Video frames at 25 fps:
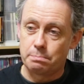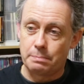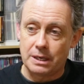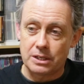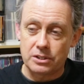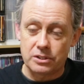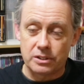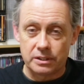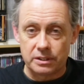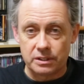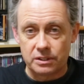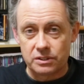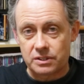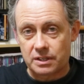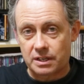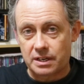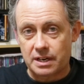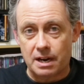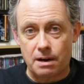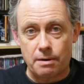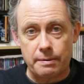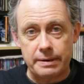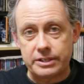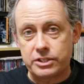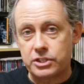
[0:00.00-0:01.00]
muscles and
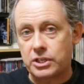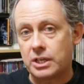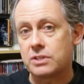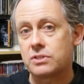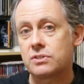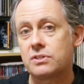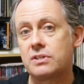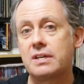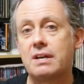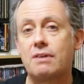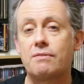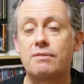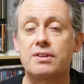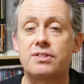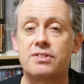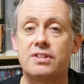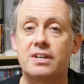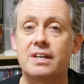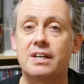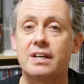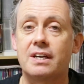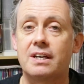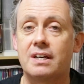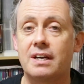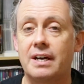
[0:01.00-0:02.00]
hairy chest and
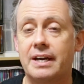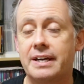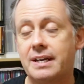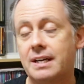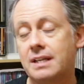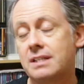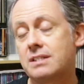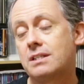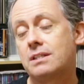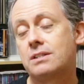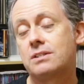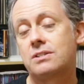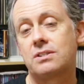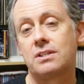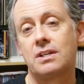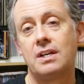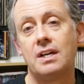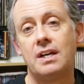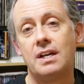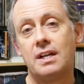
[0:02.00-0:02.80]
everything, and I guess it's